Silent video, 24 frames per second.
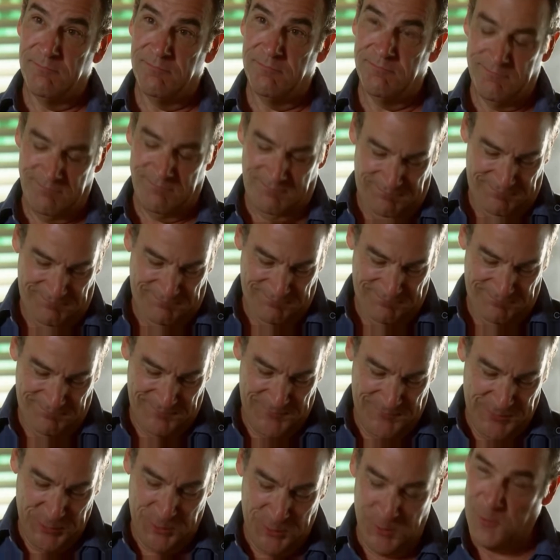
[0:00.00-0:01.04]
but Jason
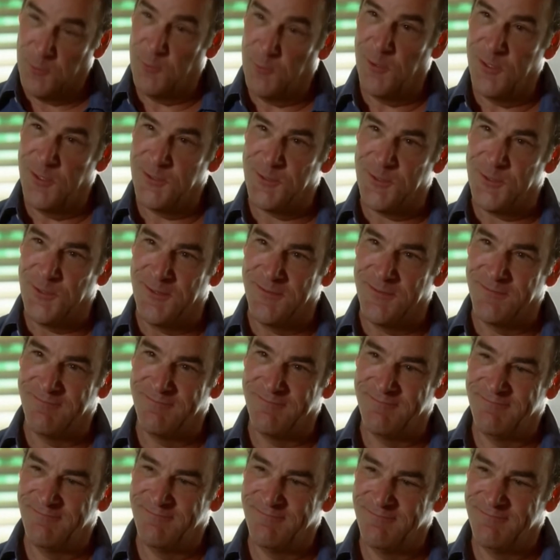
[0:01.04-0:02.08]
Gideon leaves the
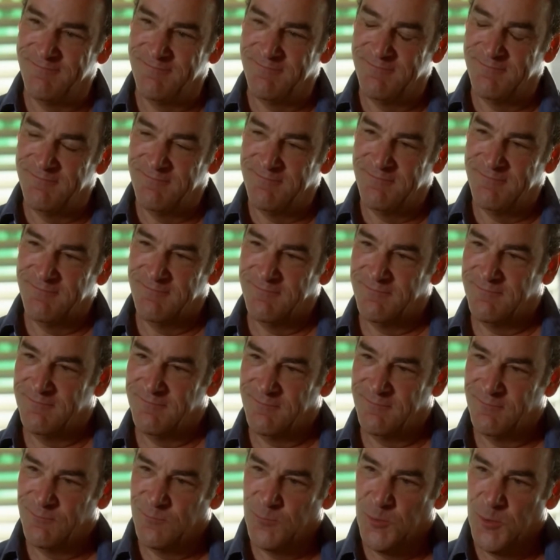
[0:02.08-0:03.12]
show a broken
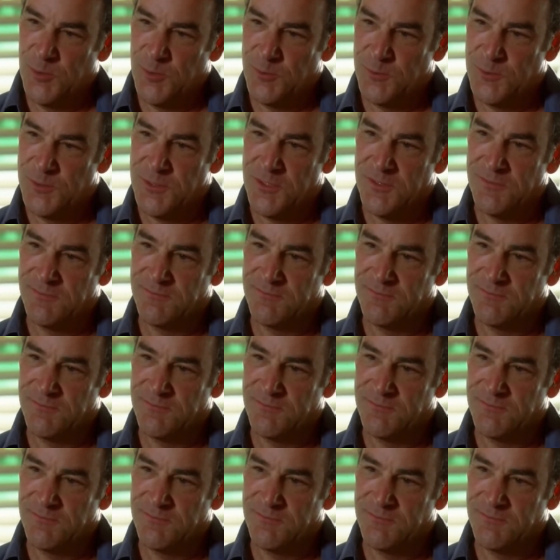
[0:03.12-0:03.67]
man, but one